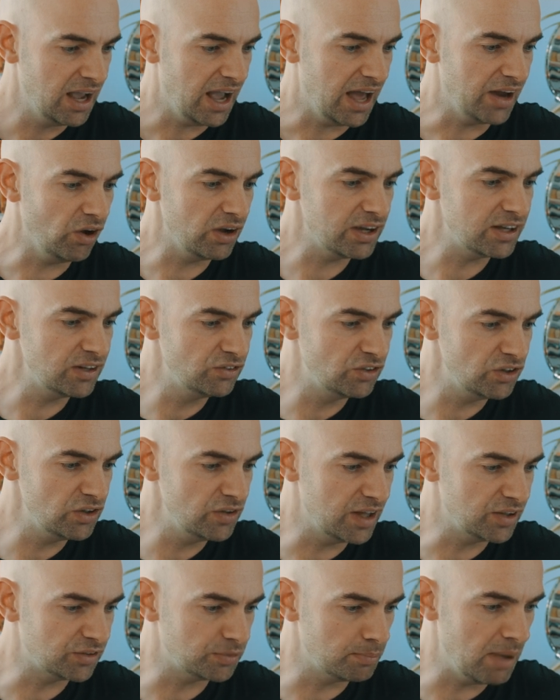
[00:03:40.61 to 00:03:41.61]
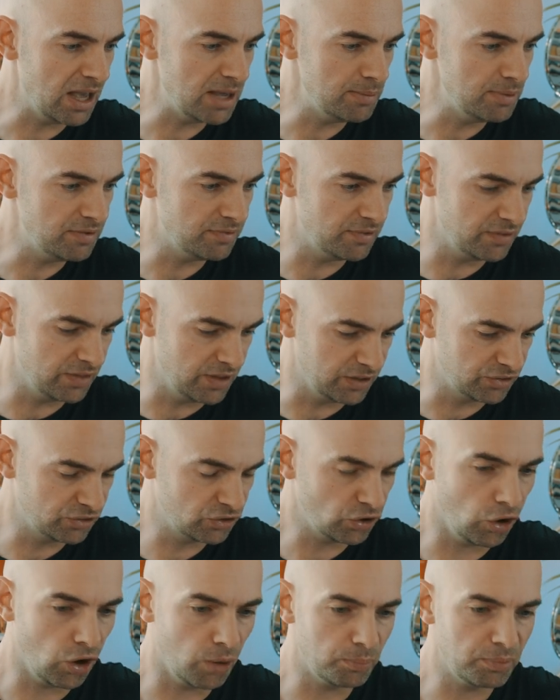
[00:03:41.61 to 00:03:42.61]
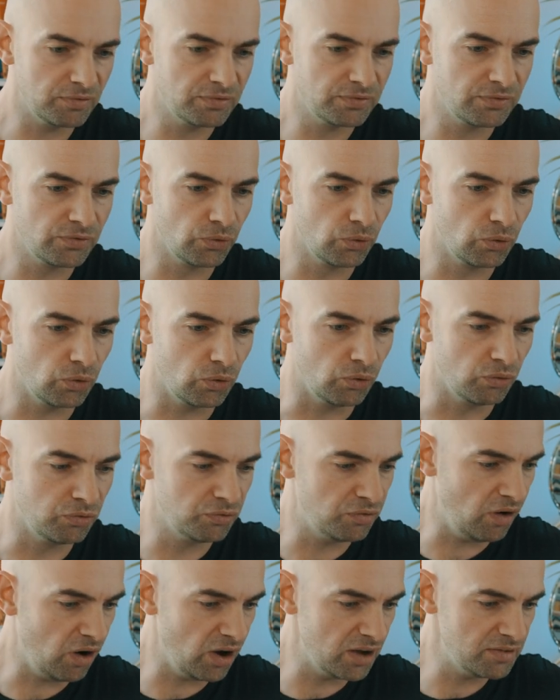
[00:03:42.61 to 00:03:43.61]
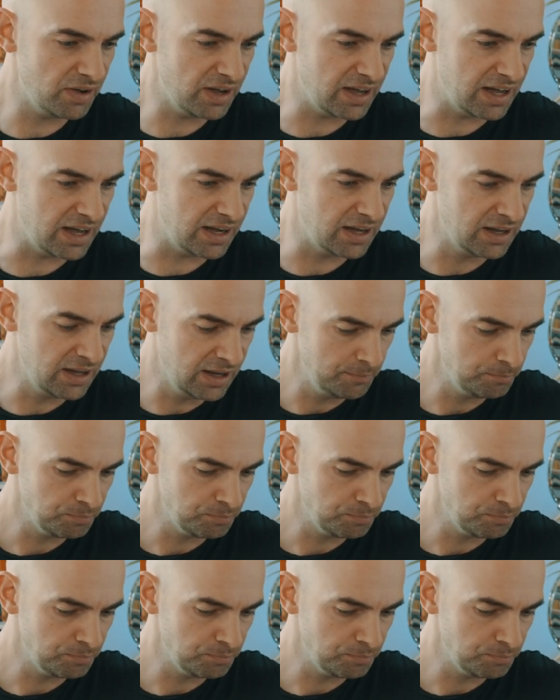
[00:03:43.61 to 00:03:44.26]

And I can do this maybe for the top four or five here.